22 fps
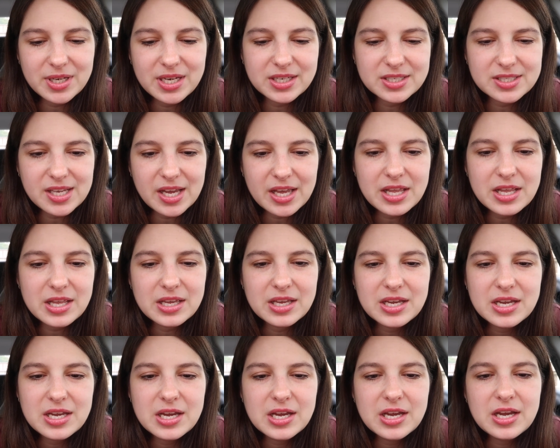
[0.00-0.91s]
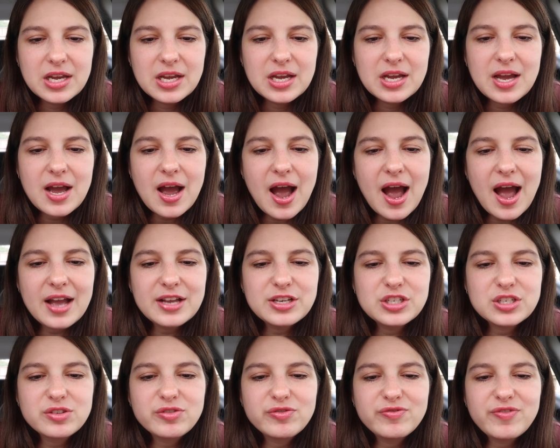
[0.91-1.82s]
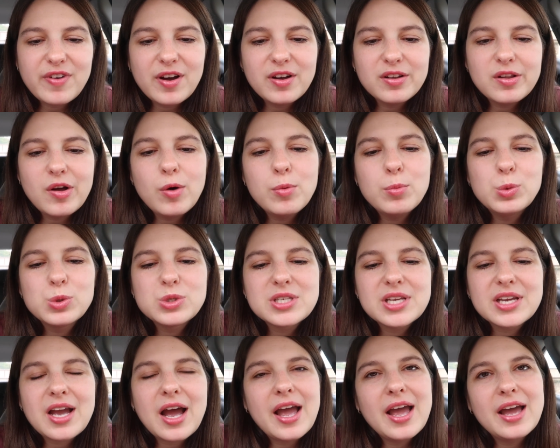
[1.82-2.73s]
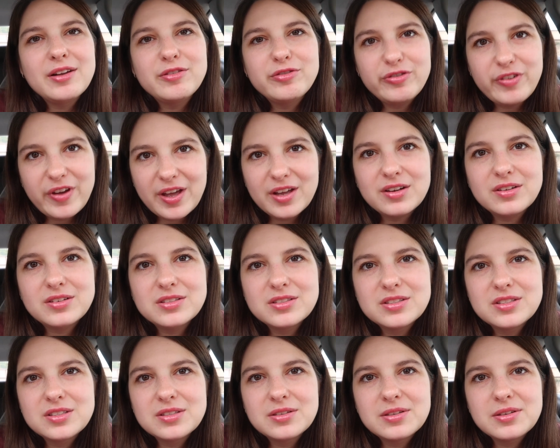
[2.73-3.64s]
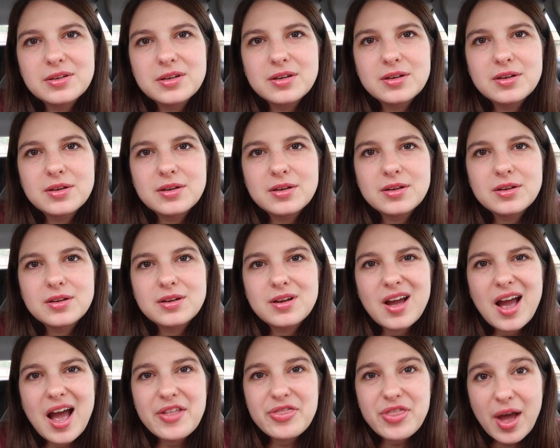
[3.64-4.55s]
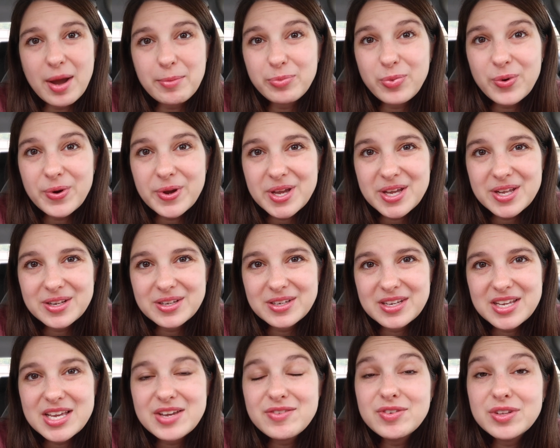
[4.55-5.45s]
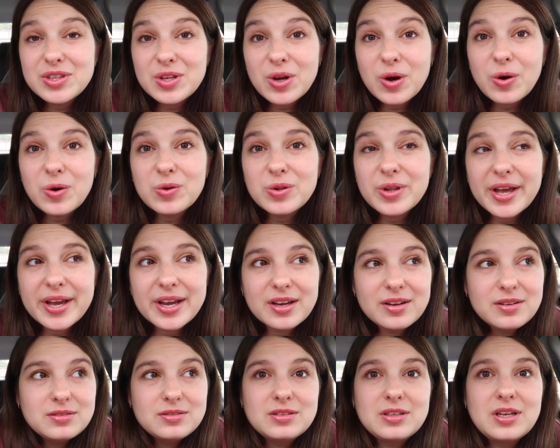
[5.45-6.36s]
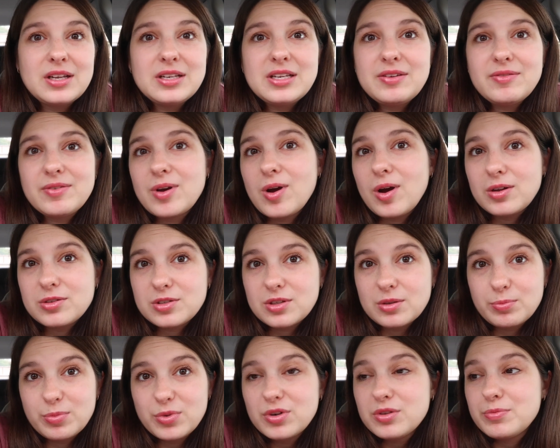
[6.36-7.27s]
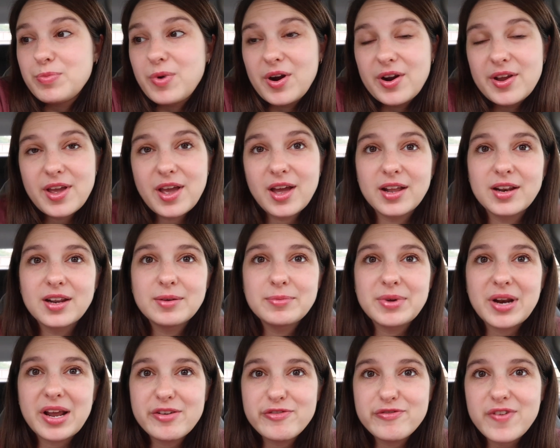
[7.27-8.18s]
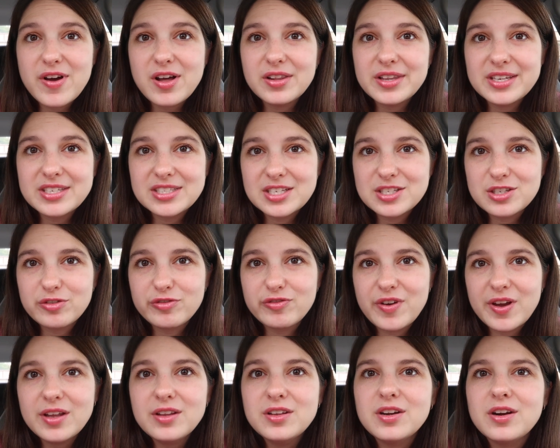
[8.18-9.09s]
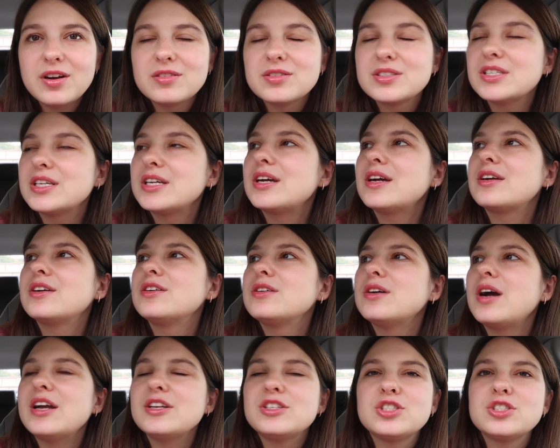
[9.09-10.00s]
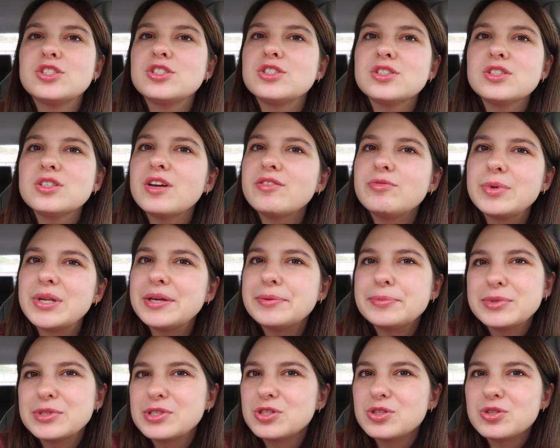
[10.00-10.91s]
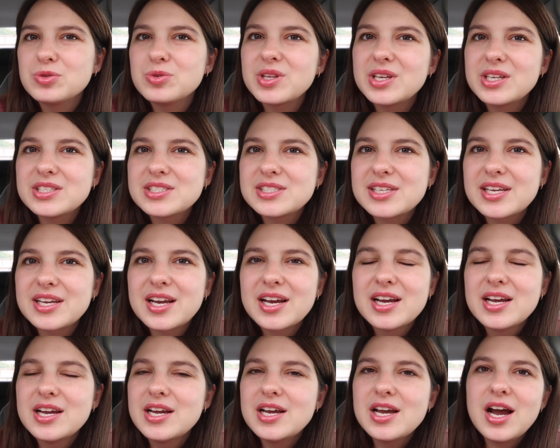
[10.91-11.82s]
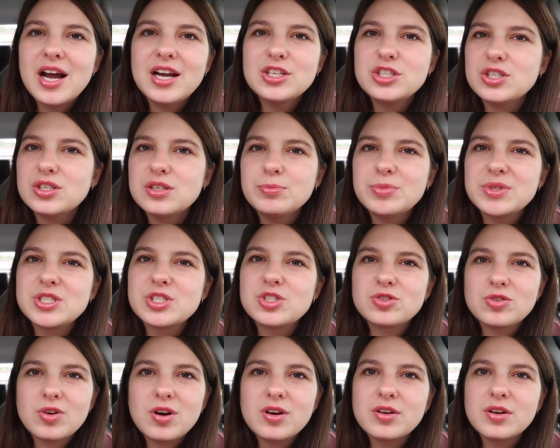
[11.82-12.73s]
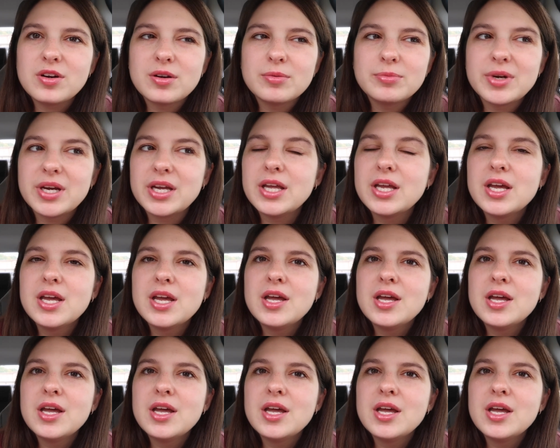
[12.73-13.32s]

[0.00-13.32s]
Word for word: because I I just felt almost like I had failed at that point, even though like I hadn't even gotten to the birth part yet. But I felt like such a failure. I was like, I, I should have been able to do this. Like, I should have been stronger. But